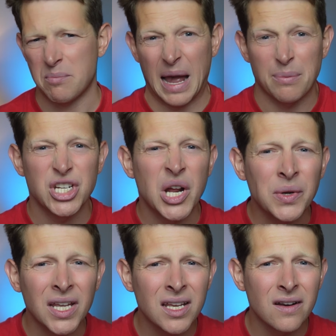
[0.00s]
Perhaps you don't
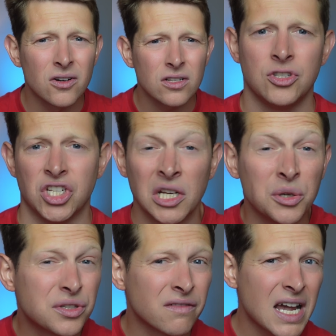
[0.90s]
need it all. Do you
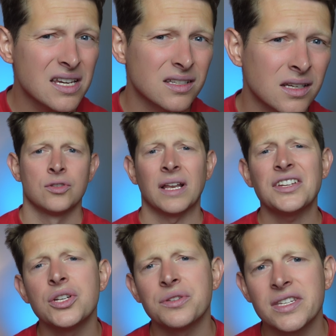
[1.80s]
lose the rest? So let's
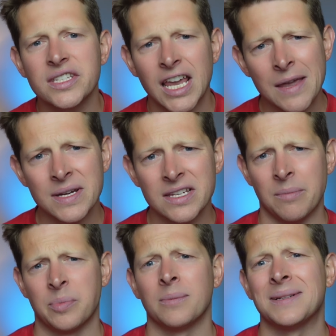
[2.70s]
use the same
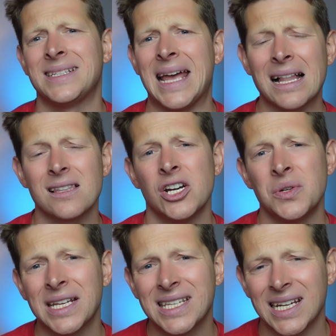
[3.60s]
example, but Del
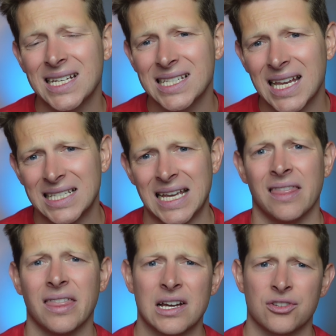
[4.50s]
only takes
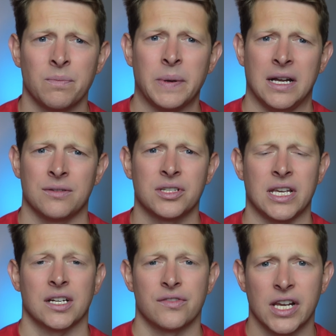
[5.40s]
£10,000
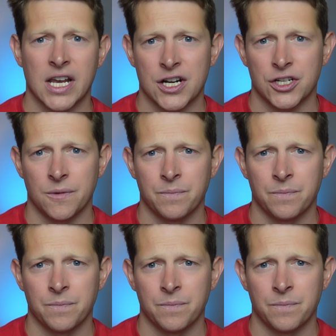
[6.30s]
tax-free cash.